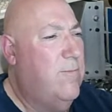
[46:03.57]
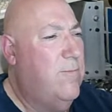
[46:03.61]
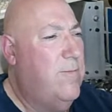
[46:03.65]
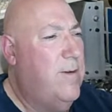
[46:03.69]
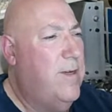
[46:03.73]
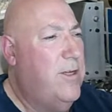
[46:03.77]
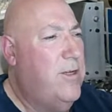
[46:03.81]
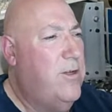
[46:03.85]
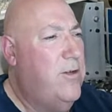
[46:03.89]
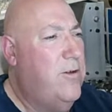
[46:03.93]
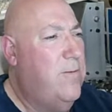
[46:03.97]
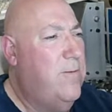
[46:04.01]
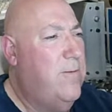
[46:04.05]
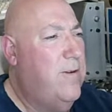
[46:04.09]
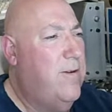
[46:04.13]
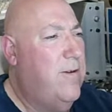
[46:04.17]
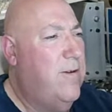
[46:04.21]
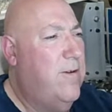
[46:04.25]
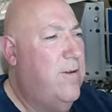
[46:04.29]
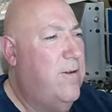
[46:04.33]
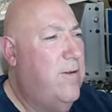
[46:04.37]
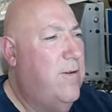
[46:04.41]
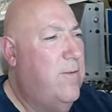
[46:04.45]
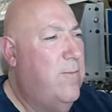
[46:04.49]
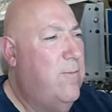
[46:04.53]
make sure we've got
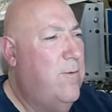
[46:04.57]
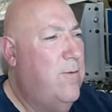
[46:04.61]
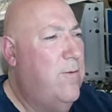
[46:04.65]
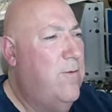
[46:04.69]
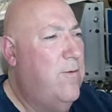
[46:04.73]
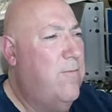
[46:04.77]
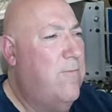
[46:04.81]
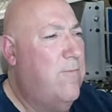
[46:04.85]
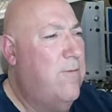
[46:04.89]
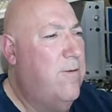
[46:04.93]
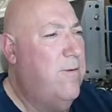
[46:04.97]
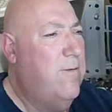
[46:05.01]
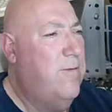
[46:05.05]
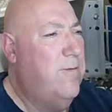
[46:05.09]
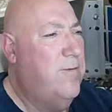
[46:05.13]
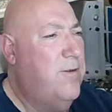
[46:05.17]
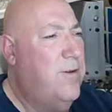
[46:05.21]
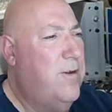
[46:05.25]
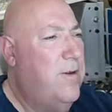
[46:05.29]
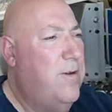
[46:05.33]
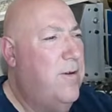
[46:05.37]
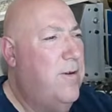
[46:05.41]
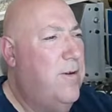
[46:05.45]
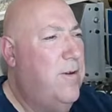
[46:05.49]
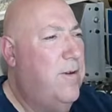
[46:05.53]
no more routes
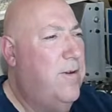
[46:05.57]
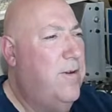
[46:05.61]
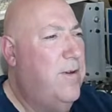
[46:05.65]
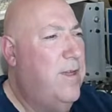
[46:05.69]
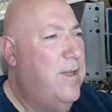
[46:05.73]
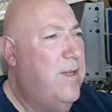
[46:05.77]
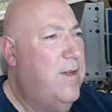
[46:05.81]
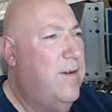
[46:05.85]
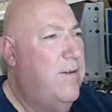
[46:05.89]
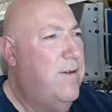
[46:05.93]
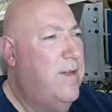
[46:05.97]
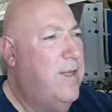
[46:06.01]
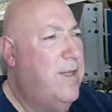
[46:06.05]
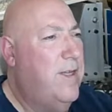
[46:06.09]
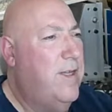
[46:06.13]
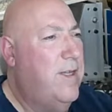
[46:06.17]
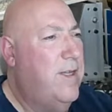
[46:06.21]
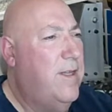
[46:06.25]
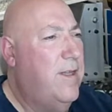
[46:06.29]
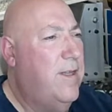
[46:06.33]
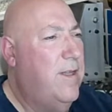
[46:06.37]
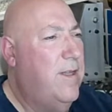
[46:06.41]
going on down here.